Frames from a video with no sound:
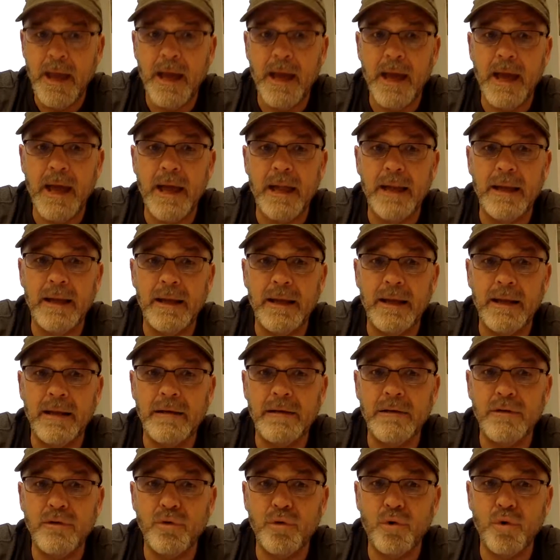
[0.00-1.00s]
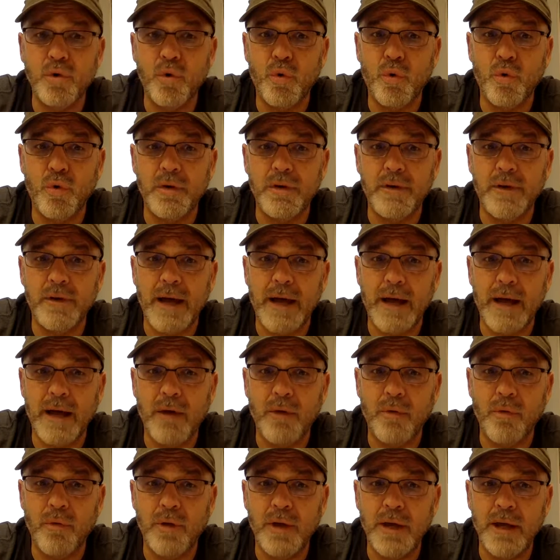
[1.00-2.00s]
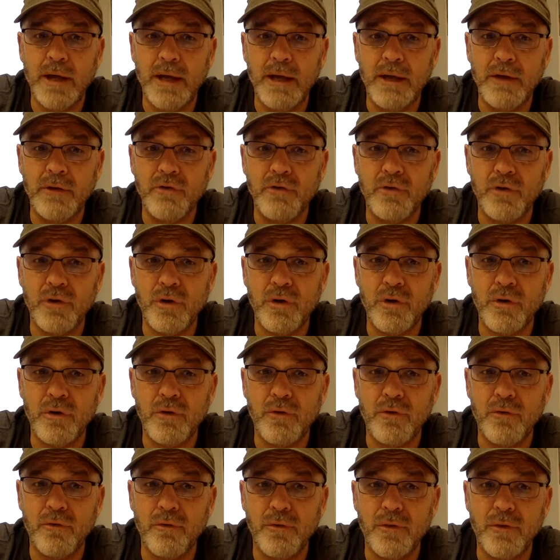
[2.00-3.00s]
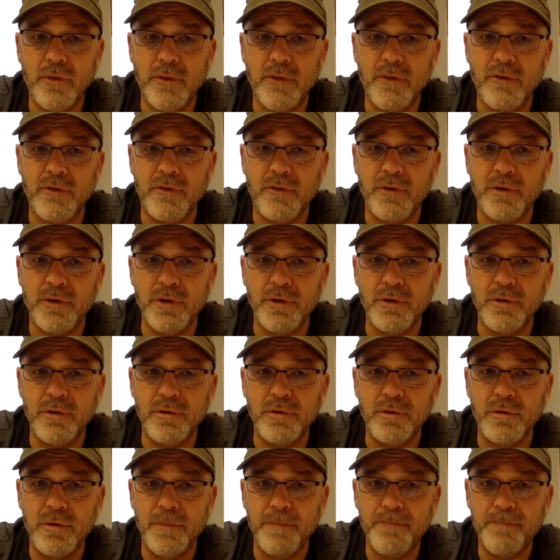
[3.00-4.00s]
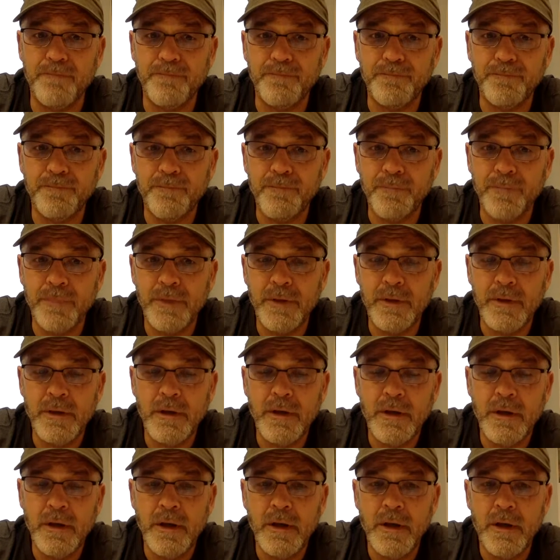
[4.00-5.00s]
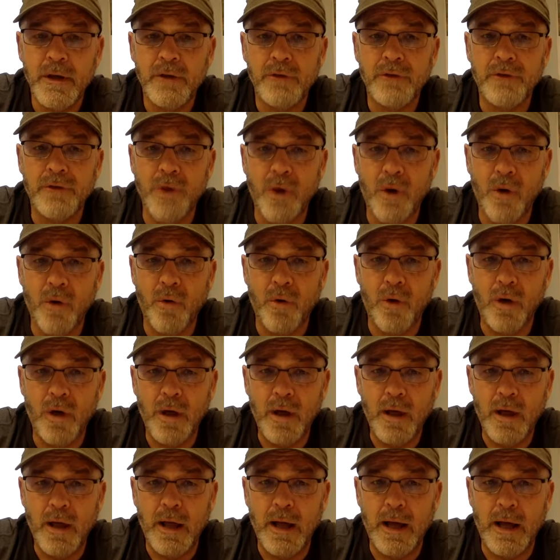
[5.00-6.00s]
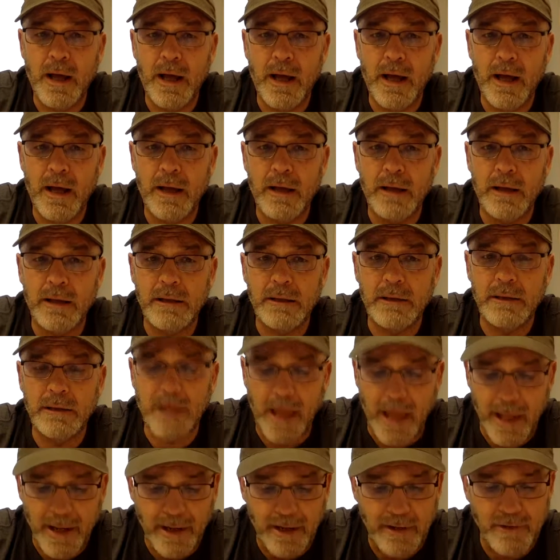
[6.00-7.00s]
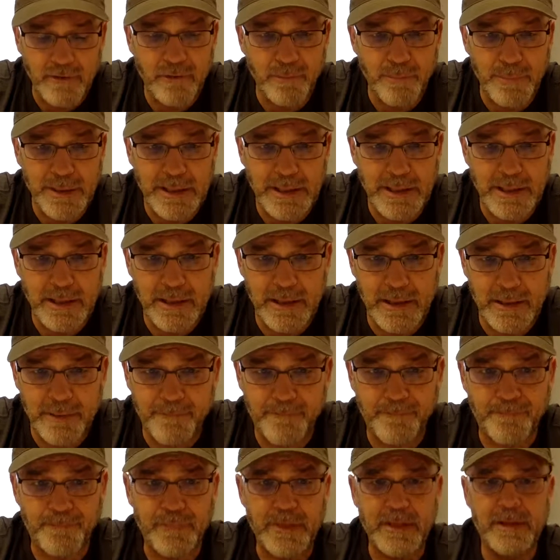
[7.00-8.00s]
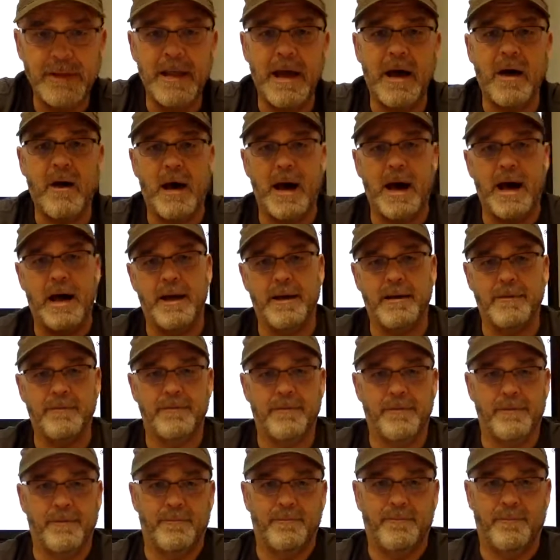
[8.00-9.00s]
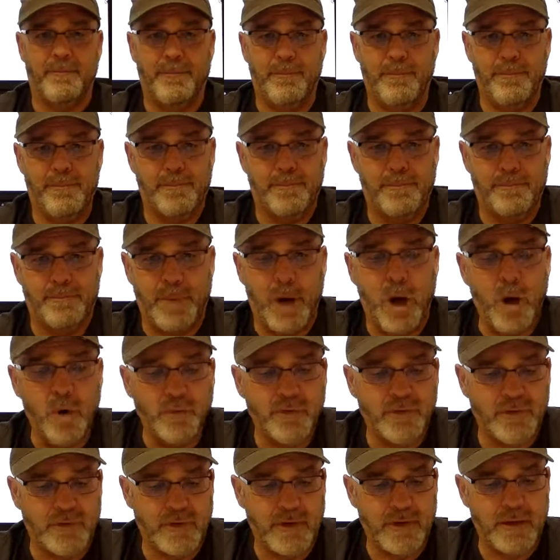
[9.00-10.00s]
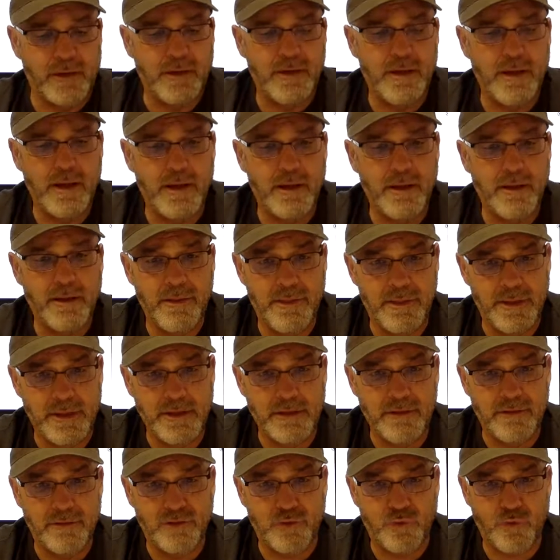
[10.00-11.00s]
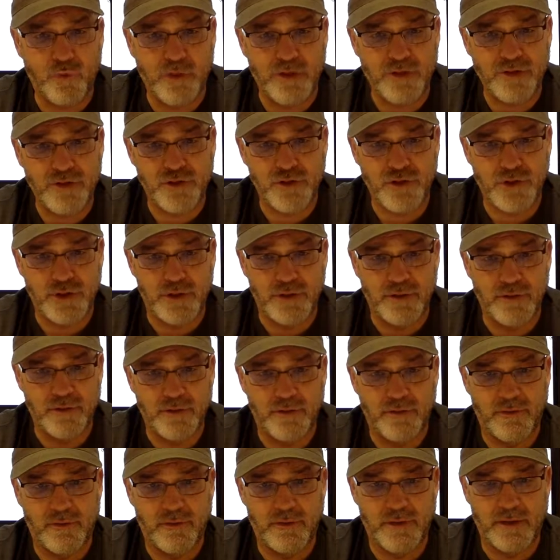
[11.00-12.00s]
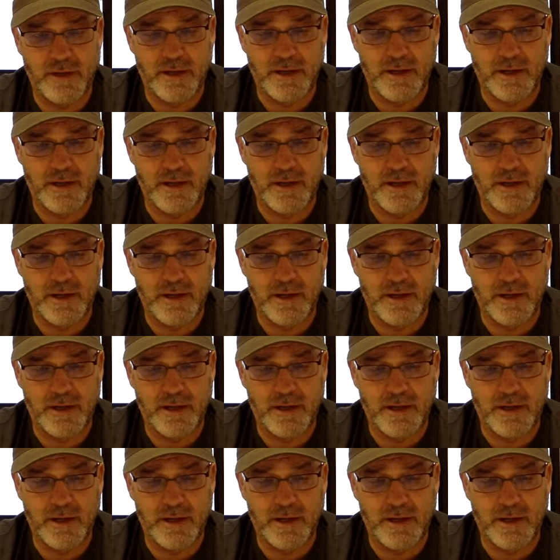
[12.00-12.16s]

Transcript: and interquartile range goes with the skewed. So let us begin. Now, I've posted these questions